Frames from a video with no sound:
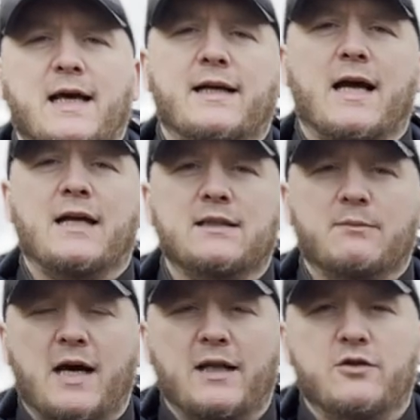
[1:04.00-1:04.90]
that kind of
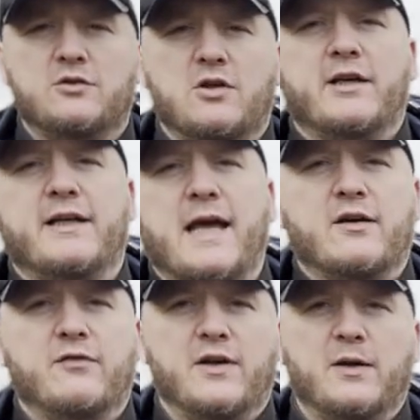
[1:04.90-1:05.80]
man who's got an
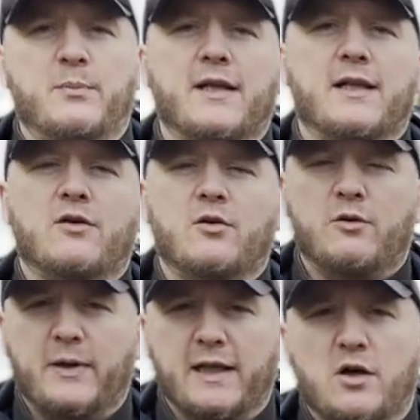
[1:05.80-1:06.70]
egg for a
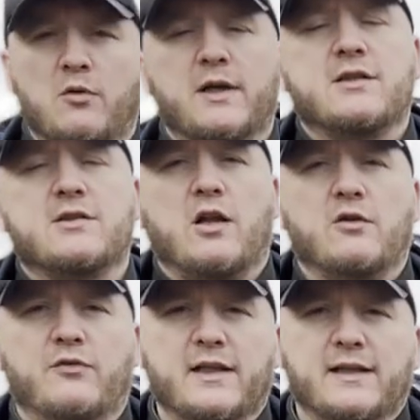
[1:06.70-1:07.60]
pillow and a
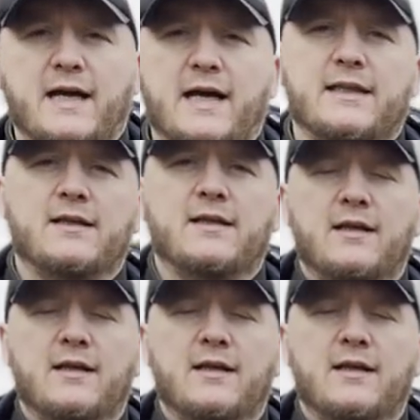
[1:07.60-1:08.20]
skull-filled can?